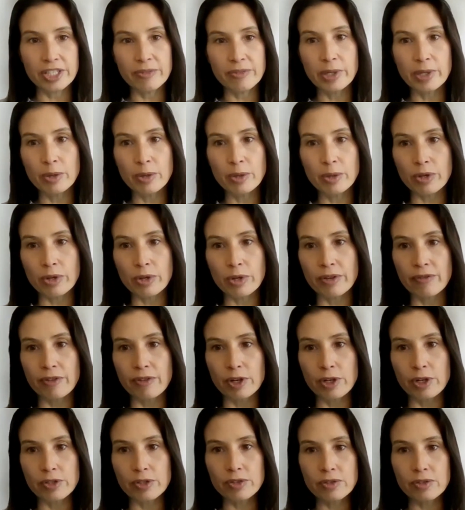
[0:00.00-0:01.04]
We're the
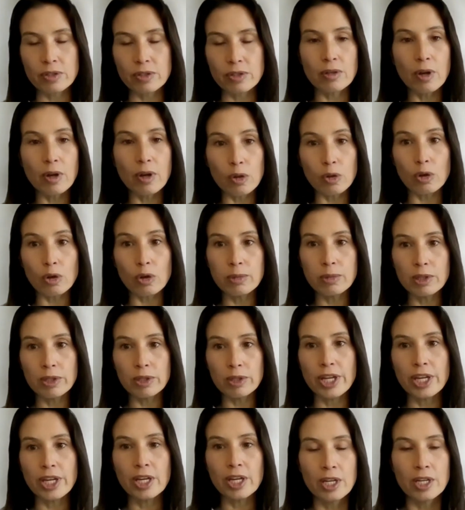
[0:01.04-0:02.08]
first globally
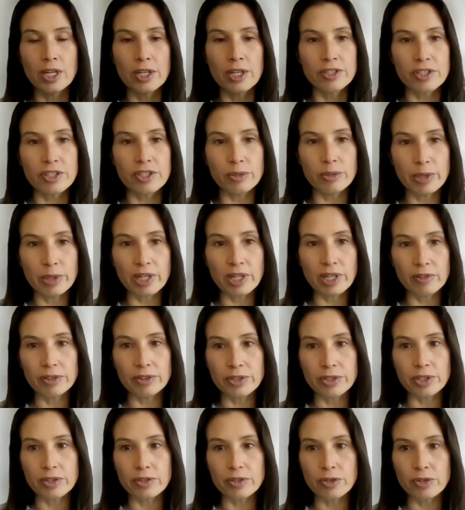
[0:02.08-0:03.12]
to be able to
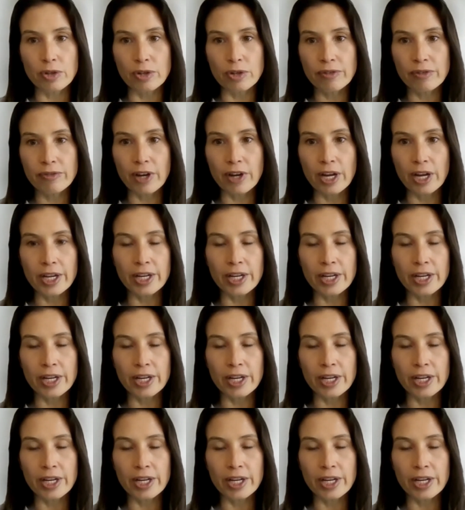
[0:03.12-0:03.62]
certify